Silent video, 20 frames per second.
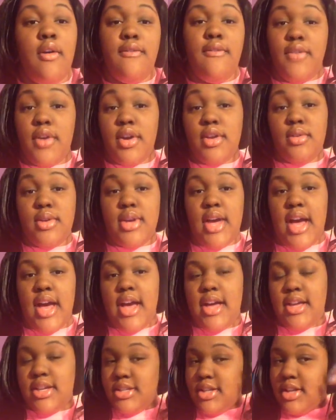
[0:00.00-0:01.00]
for you
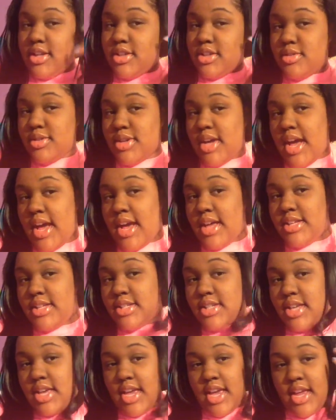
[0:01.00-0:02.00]
guys so that you
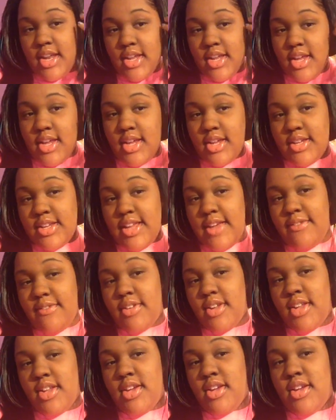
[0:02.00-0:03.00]
guys can
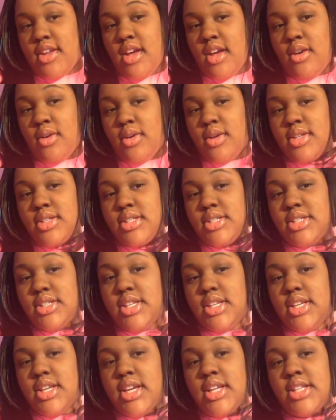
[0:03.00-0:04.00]
definitely, you know,
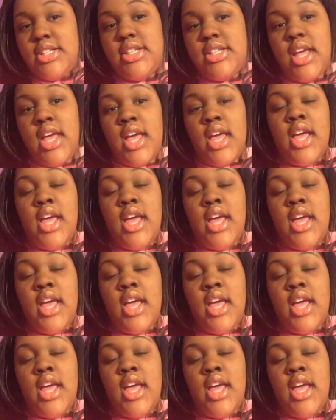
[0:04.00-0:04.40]
see it